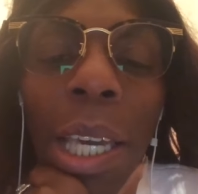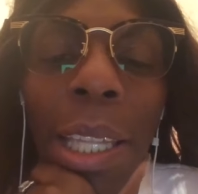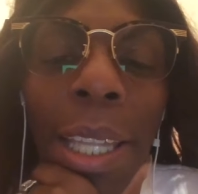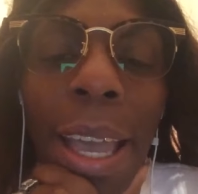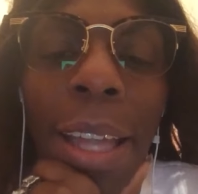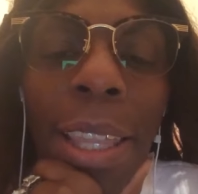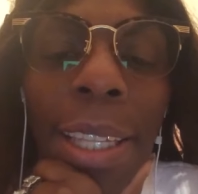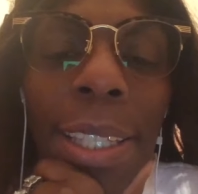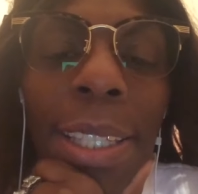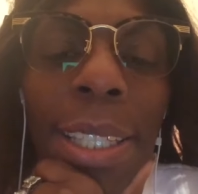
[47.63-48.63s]
And now
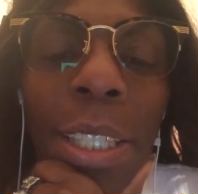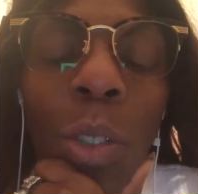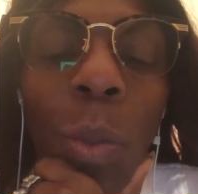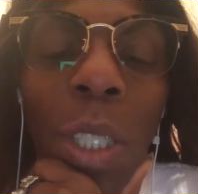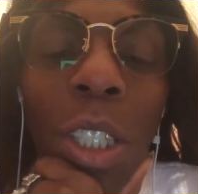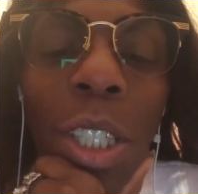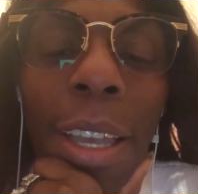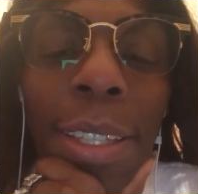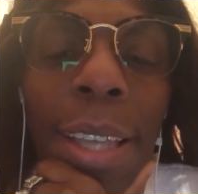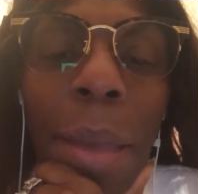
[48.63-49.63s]
that this situation
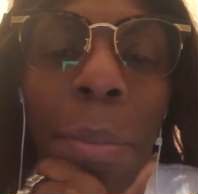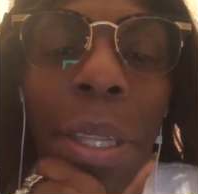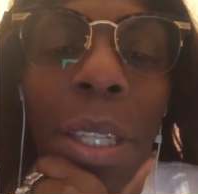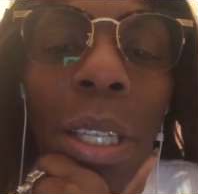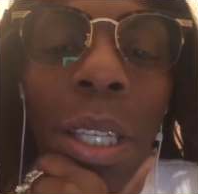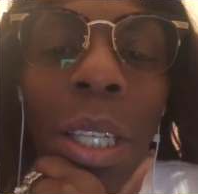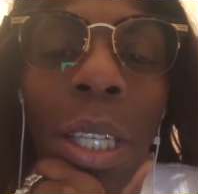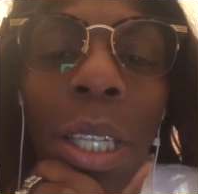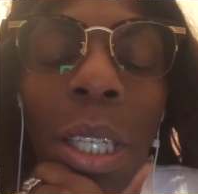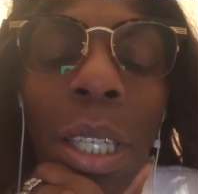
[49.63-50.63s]
has happened,
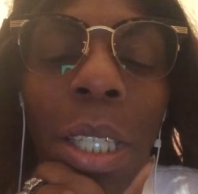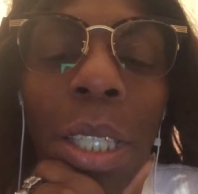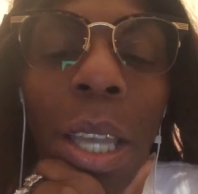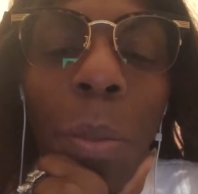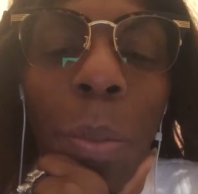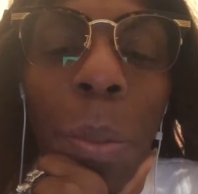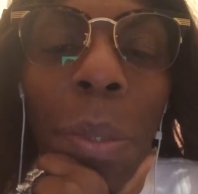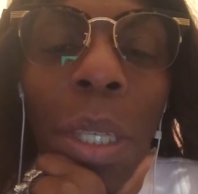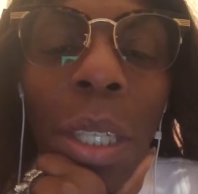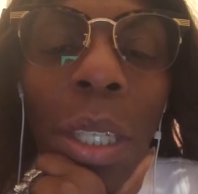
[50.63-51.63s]
it's helping me